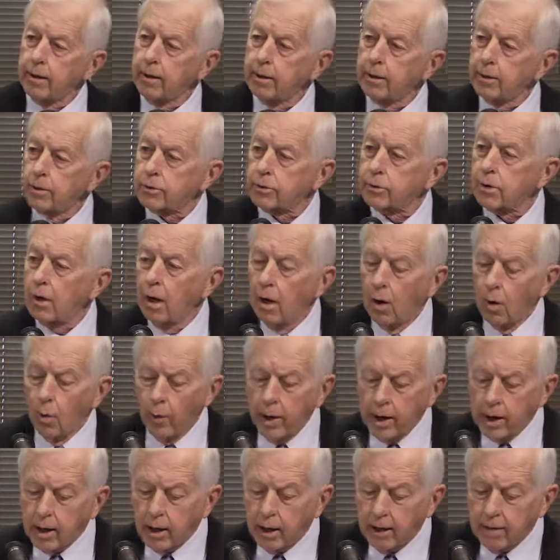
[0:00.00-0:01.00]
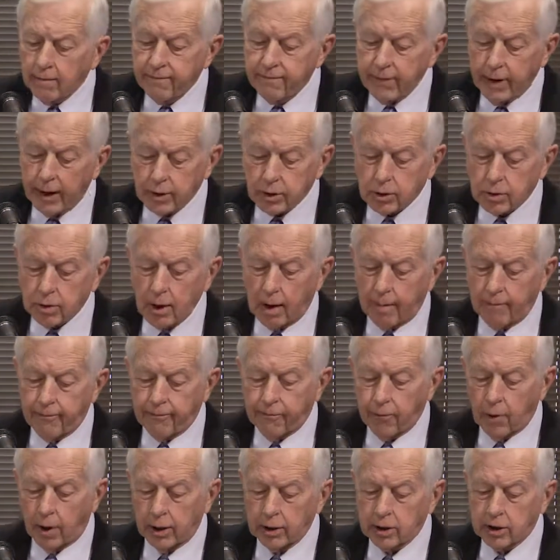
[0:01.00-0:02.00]
is we can invest up
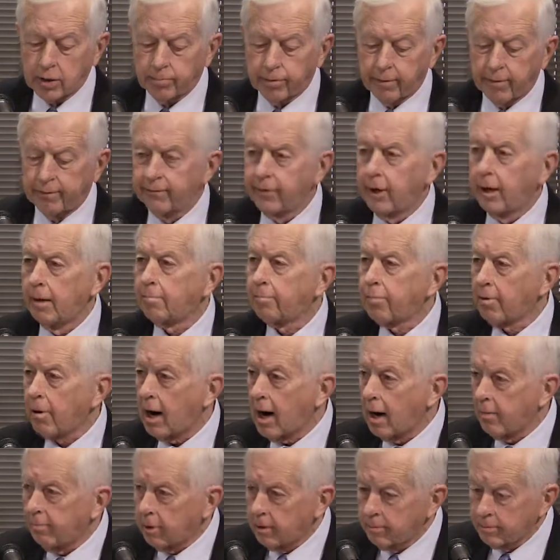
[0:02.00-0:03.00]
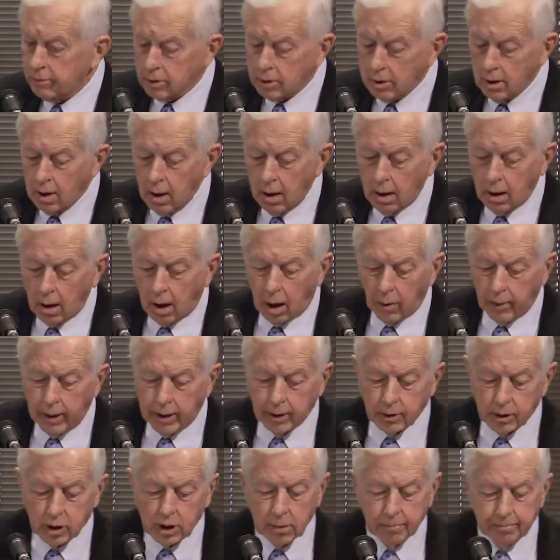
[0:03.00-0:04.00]
front to prevent problems, or we
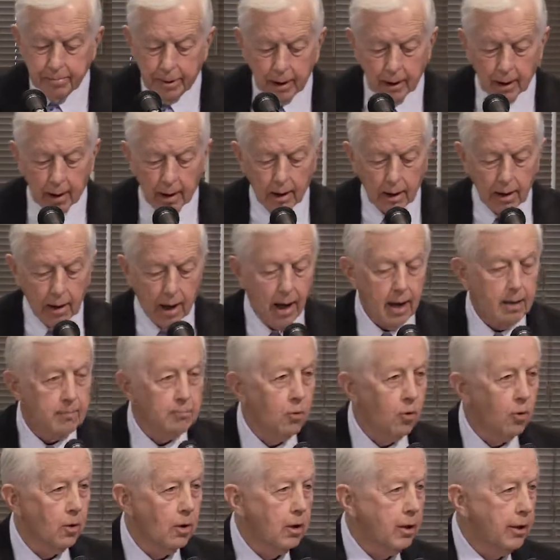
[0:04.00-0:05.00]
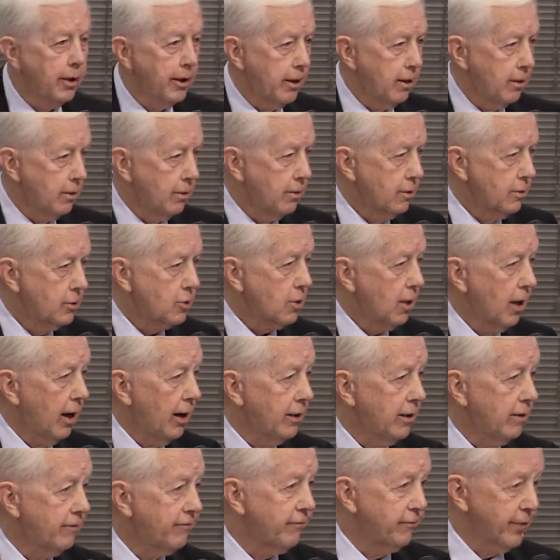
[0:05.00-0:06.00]
can spend a lot more later
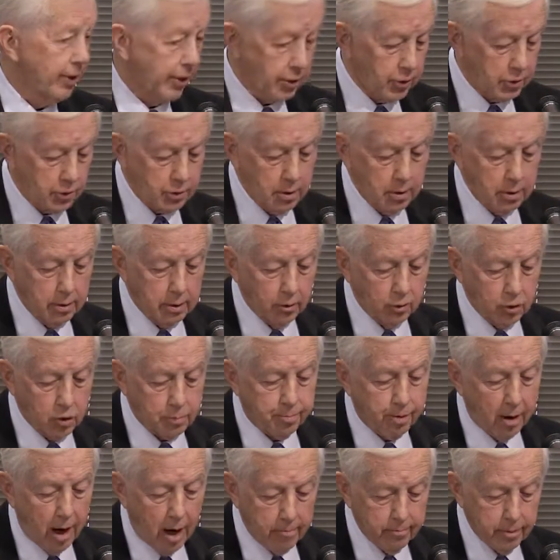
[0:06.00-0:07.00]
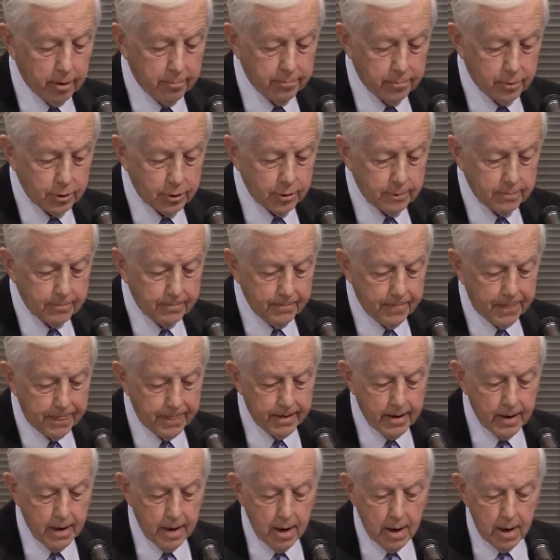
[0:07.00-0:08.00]
trying to fix those problems.
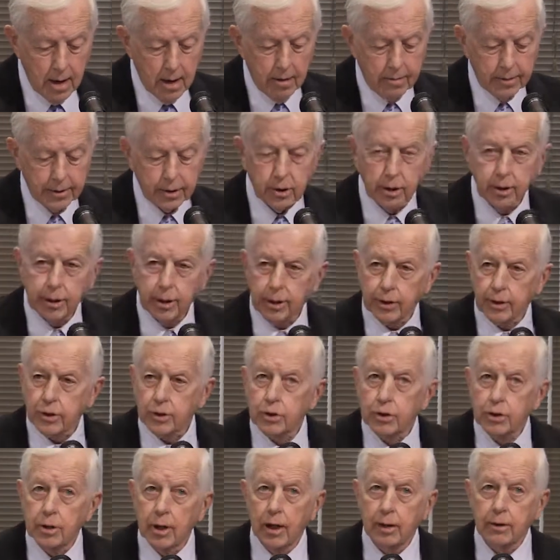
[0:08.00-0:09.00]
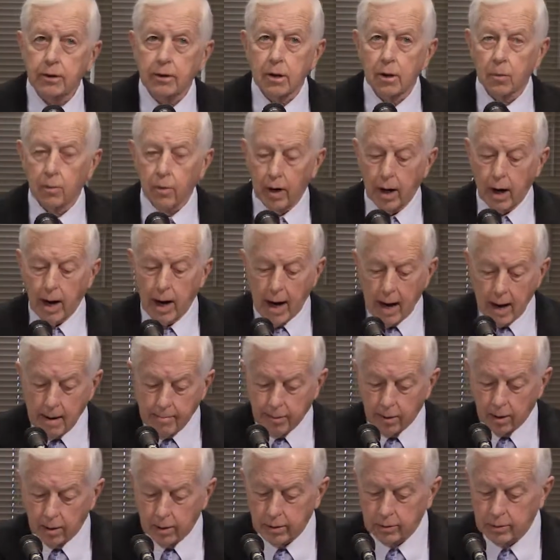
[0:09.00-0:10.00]
But to the extent that we're
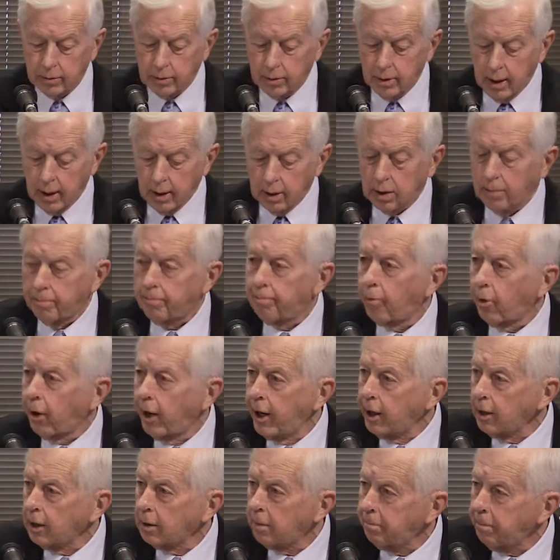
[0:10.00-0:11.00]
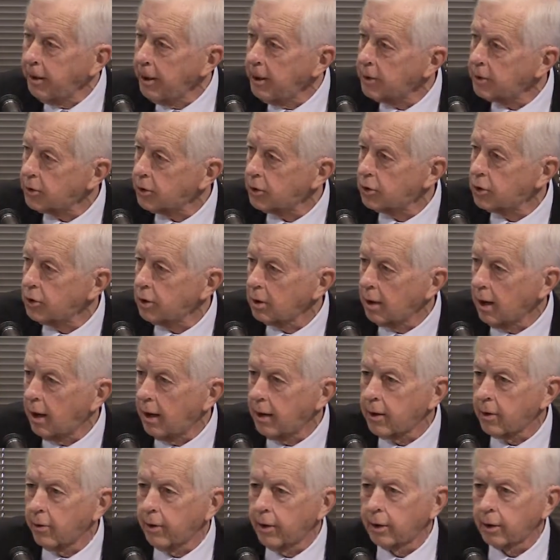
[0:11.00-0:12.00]
able to bring the pieces
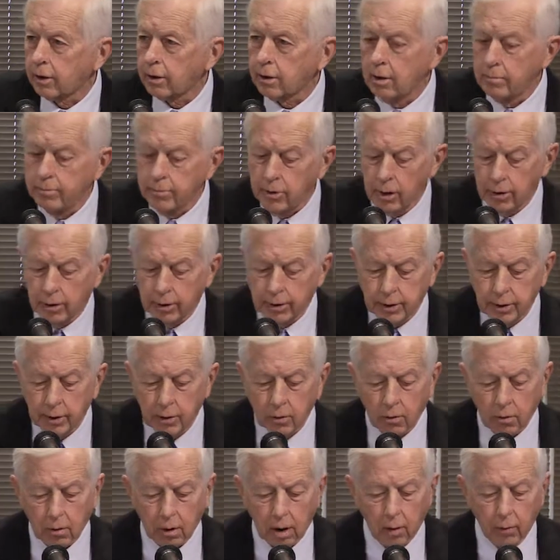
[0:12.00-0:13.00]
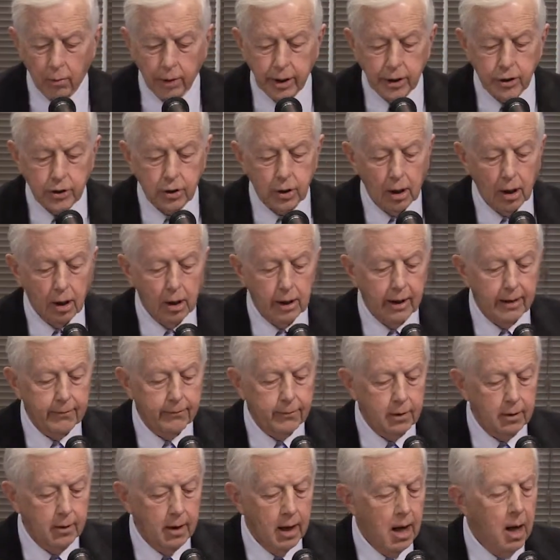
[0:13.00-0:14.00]
together at a community or a regional
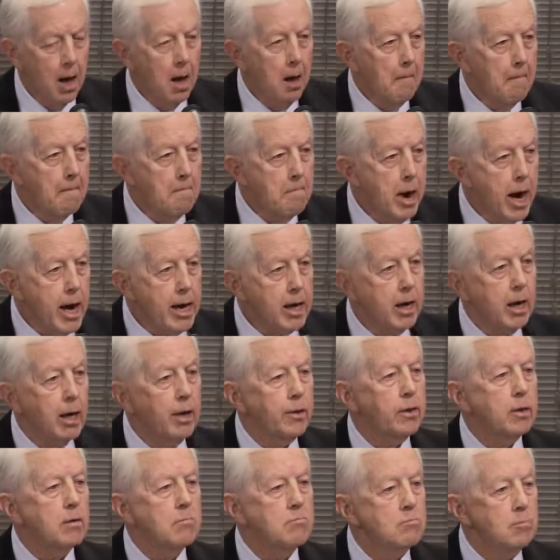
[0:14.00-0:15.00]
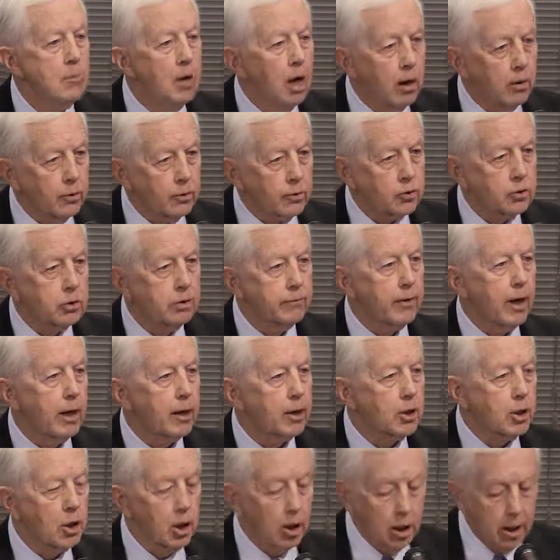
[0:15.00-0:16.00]
level, making the most of our
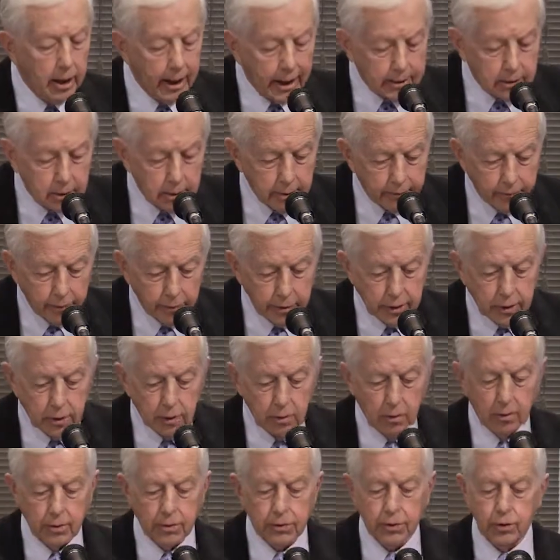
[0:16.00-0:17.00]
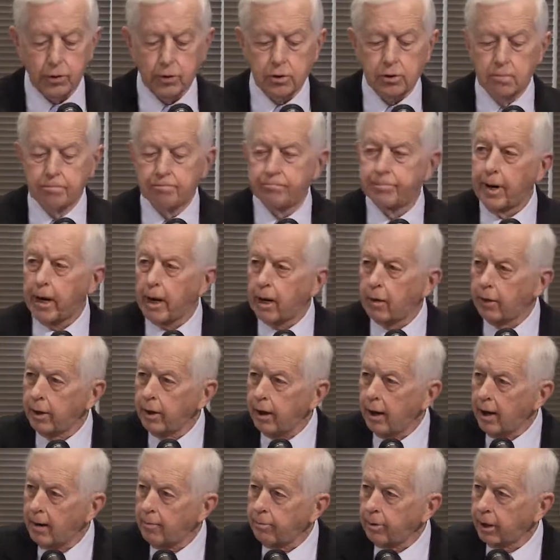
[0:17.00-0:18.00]
collective resources to better
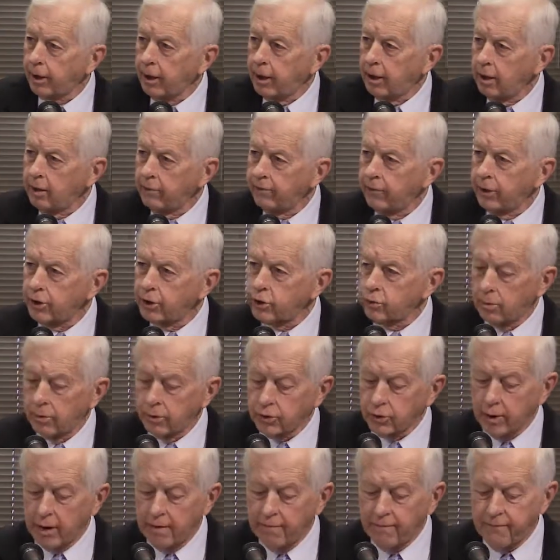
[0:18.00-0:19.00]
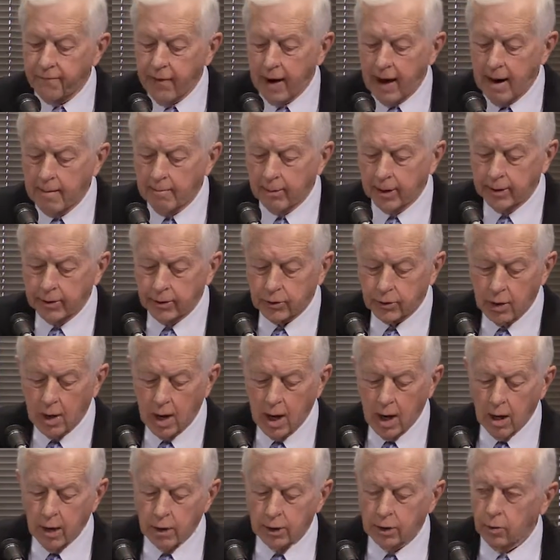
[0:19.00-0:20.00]
enable individuals and families
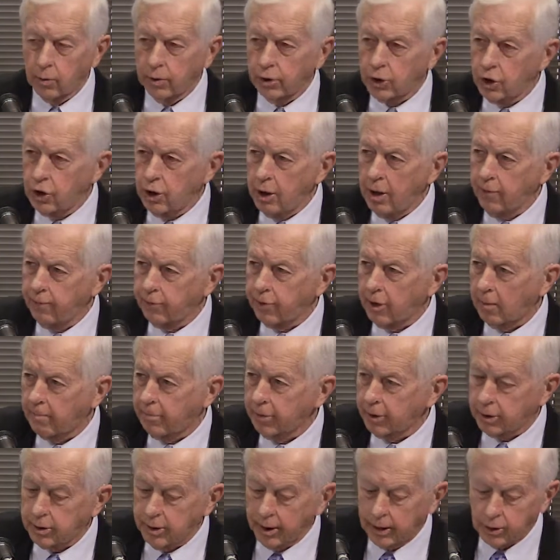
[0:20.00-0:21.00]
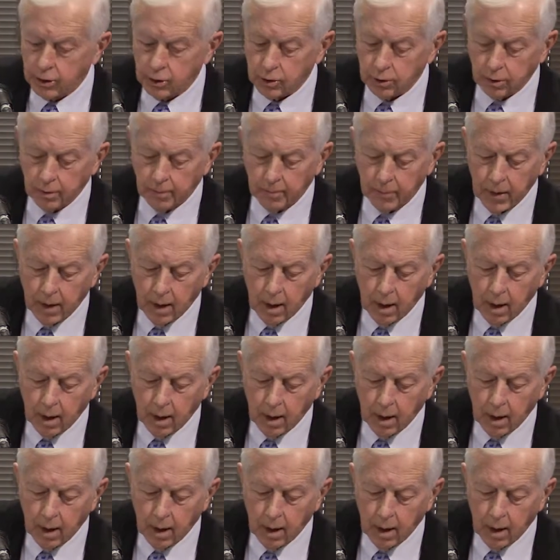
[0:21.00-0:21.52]
to achieve their potential,